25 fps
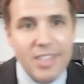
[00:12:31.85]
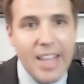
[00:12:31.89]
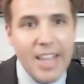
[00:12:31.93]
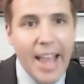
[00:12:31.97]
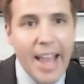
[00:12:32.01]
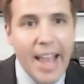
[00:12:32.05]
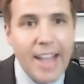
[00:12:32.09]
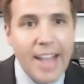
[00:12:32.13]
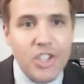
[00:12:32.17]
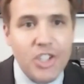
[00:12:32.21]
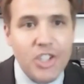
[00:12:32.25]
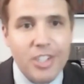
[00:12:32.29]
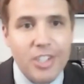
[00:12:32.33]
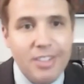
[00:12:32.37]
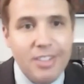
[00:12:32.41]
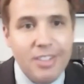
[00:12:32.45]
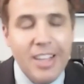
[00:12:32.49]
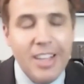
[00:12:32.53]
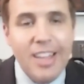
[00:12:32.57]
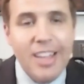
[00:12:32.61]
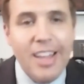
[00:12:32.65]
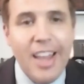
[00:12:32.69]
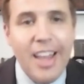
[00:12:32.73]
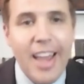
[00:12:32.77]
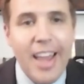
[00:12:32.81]
action
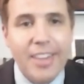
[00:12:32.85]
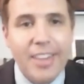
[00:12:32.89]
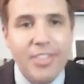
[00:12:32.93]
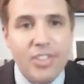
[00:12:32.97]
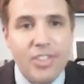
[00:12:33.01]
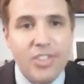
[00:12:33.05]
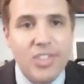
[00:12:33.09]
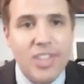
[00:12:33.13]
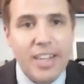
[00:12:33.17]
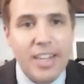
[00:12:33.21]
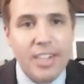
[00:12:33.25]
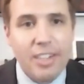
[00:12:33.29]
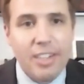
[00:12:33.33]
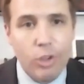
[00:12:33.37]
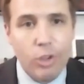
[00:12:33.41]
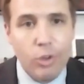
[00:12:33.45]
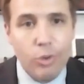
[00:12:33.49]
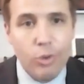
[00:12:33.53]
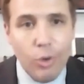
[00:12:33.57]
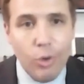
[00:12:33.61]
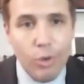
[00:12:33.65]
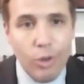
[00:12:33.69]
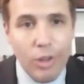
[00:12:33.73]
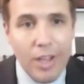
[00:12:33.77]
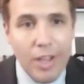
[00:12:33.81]
at the state and
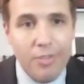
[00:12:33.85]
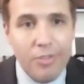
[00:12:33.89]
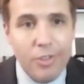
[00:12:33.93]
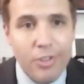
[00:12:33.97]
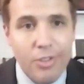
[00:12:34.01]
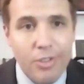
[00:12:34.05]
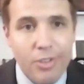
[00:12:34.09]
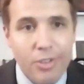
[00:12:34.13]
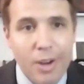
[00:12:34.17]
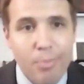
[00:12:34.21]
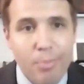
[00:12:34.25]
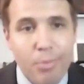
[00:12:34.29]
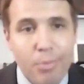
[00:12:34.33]
local level,